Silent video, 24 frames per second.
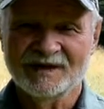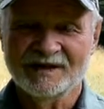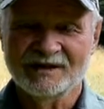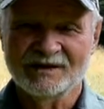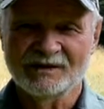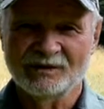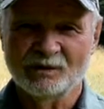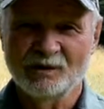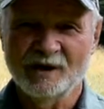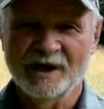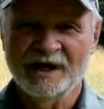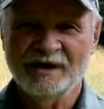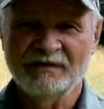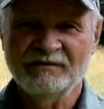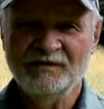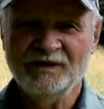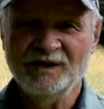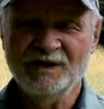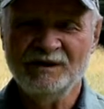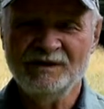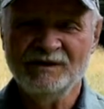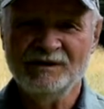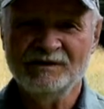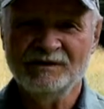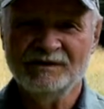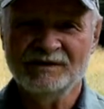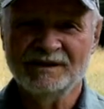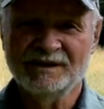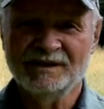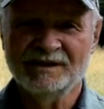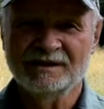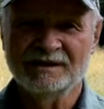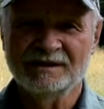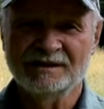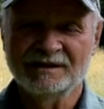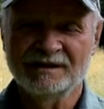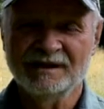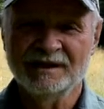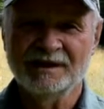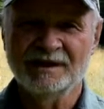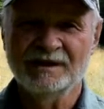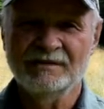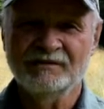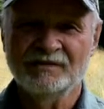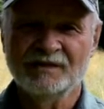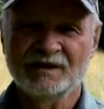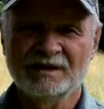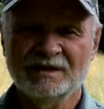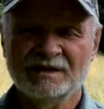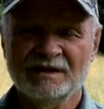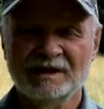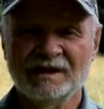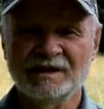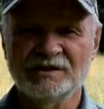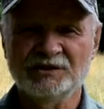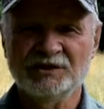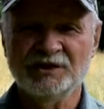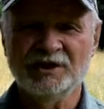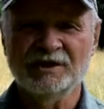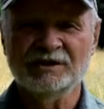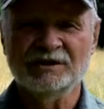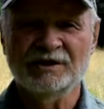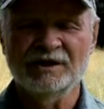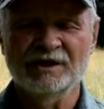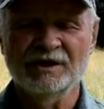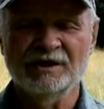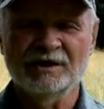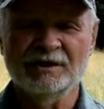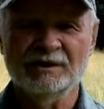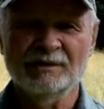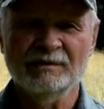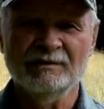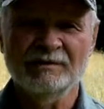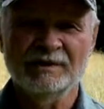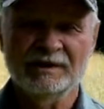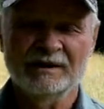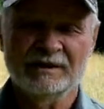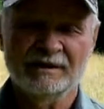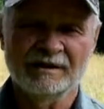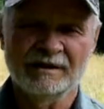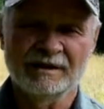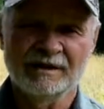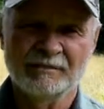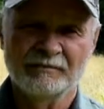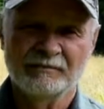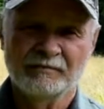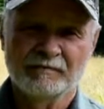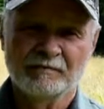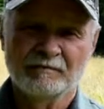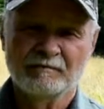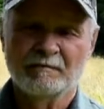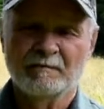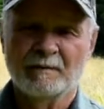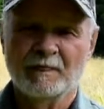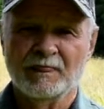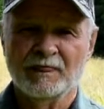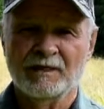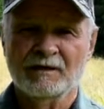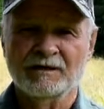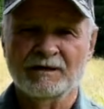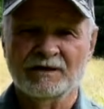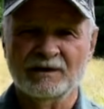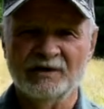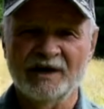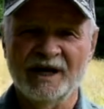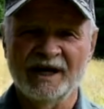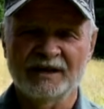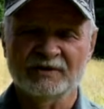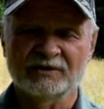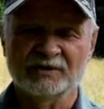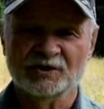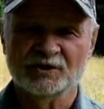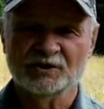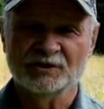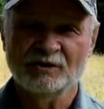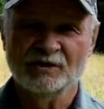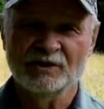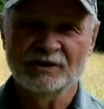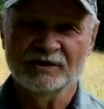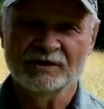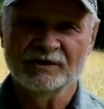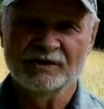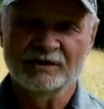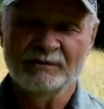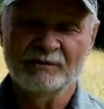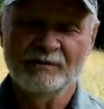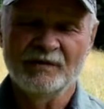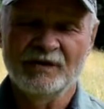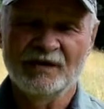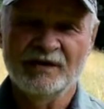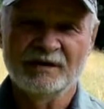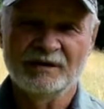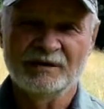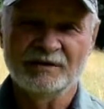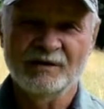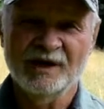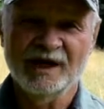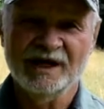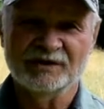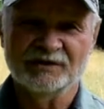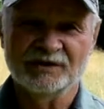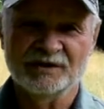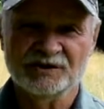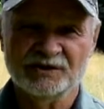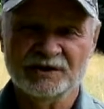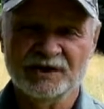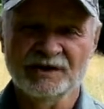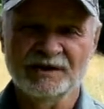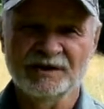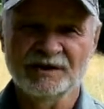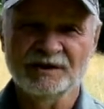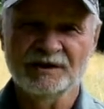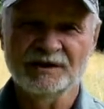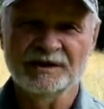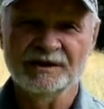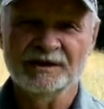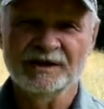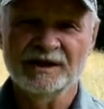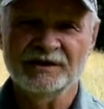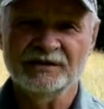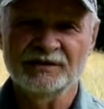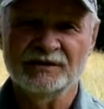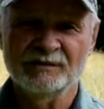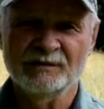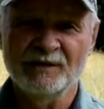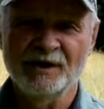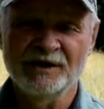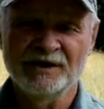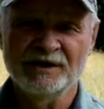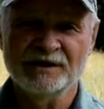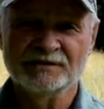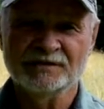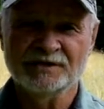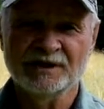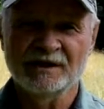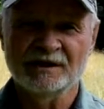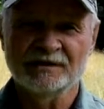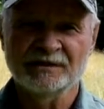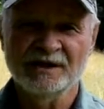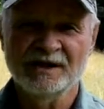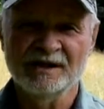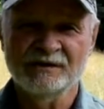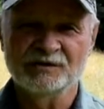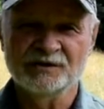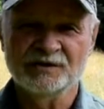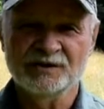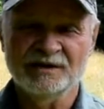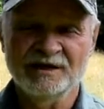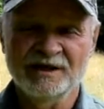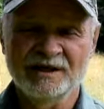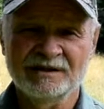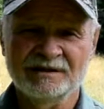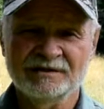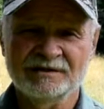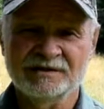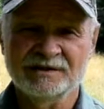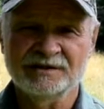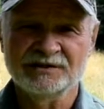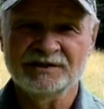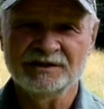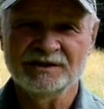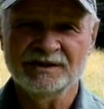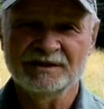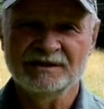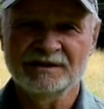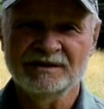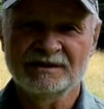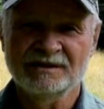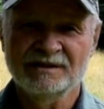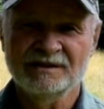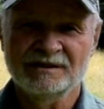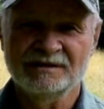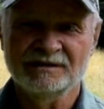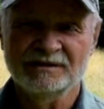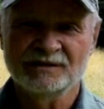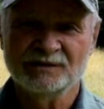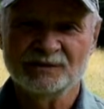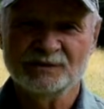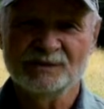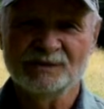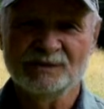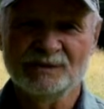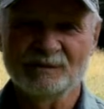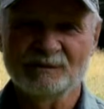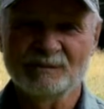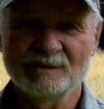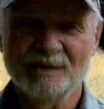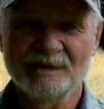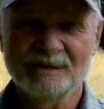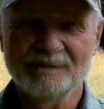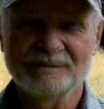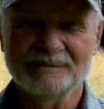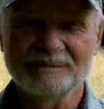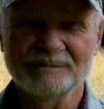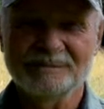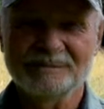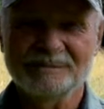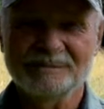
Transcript: Quite a few, yeah. And she'd cook them and crack the skull and get the brains out. That was a delicacy, the squirrel brains.